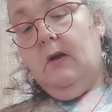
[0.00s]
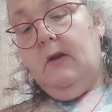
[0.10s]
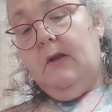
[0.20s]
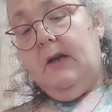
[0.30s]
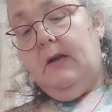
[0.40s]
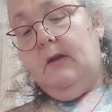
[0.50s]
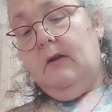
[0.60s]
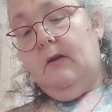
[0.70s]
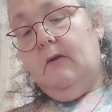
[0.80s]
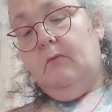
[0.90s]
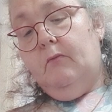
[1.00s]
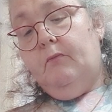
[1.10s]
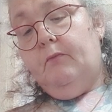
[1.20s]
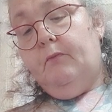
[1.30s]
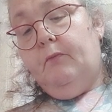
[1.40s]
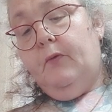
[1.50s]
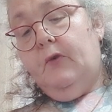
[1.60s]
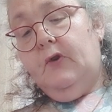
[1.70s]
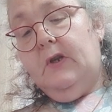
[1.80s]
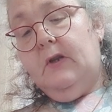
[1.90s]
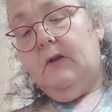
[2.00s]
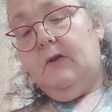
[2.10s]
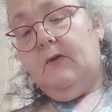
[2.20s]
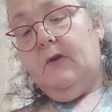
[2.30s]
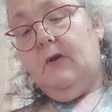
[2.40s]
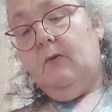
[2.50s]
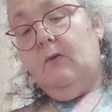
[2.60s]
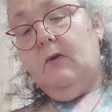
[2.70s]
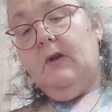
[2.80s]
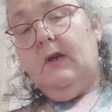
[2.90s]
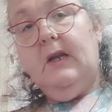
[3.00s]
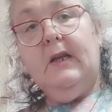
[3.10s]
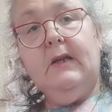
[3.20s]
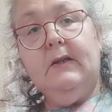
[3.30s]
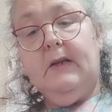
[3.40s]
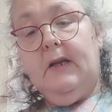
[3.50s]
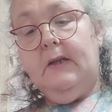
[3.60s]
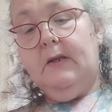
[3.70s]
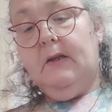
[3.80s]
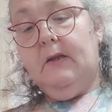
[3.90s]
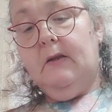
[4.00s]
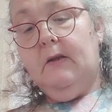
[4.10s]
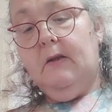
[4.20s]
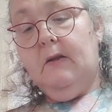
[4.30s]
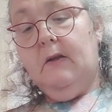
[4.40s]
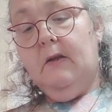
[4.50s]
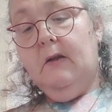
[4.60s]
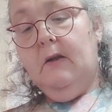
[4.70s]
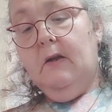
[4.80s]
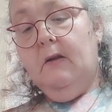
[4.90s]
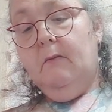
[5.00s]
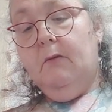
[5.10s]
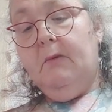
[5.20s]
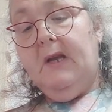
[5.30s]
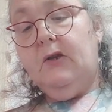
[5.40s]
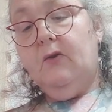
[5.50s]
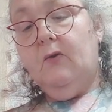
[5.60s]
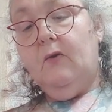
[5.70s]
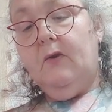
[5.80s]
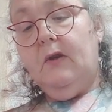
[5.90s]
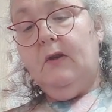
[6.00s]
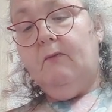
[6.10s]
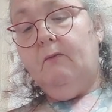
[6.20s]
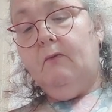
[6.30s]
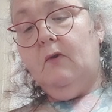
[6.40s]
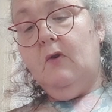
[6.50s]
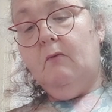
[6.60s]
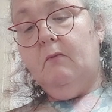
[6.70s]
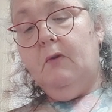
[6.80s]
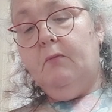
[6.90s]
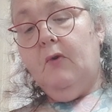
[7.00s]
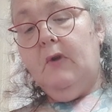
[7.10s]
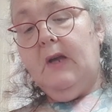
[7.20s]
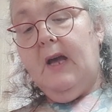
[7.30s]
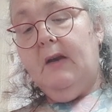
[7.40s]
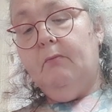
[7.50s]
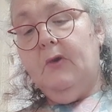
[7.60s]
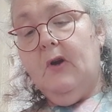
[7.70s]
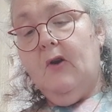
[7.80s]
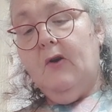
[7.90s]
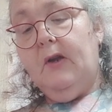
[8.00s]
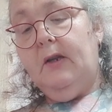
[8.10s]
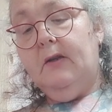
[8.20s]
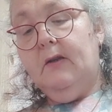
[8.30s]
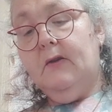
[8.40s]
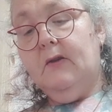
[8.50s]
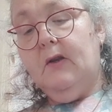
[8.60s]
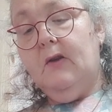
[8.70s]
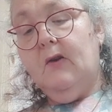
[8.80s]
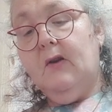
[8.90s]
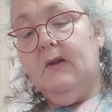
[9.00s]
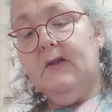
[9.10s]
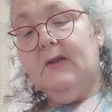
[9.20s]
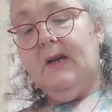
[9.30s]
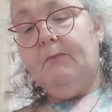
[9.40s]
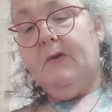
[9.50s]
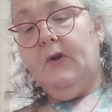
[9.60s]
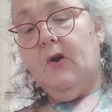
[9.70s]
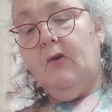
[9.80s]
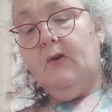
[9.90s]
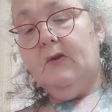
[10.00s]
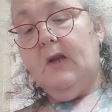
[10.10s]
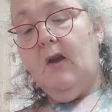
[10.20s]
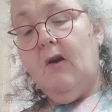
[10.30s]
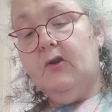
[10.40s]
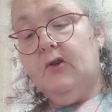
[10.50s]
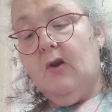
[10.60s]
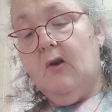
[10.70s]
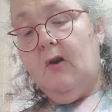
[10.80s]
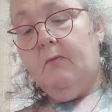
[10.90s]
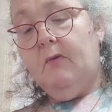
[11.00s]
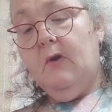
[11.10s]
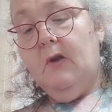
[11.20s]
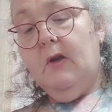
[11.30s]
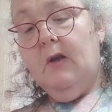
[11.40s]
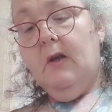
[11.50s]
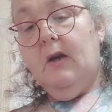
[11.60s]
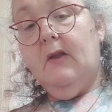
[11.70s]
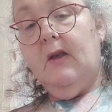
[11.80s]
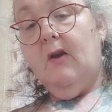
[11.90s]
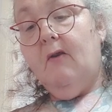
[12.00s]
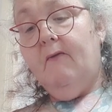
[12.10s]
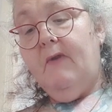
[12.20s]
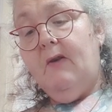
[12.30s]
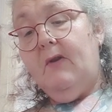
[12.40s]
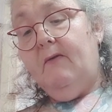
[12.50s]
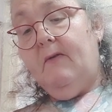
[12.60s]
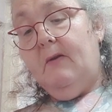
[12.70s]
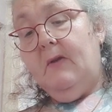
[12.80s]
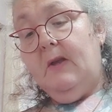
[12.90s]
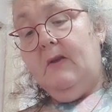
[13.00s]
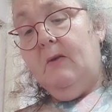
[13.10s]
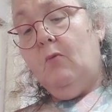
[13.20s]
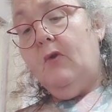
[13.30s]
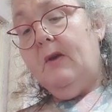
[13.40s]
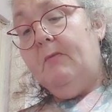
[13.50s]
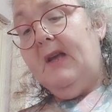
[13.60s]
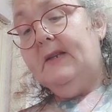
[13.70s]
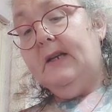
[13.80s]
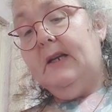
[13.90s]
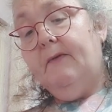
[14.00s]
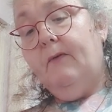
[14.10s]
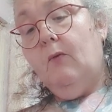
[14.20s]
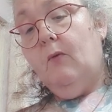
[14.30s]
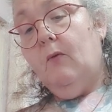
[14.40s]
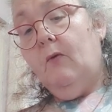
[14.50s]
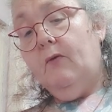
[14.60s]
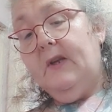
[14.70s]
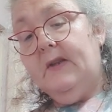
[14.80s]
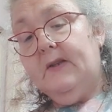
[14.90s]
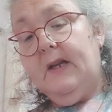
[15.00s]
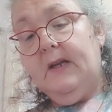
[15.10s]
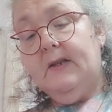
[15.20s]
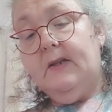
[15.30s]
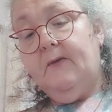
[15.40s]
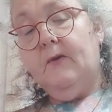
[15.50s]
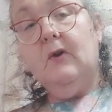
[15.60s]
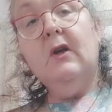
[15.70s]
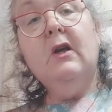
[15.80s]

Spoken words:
and then push it through and ease it into but make sure that you put your hand behind, so you're not going to stab the dog, because they are sharp, and they are what they're basically for, these things, is for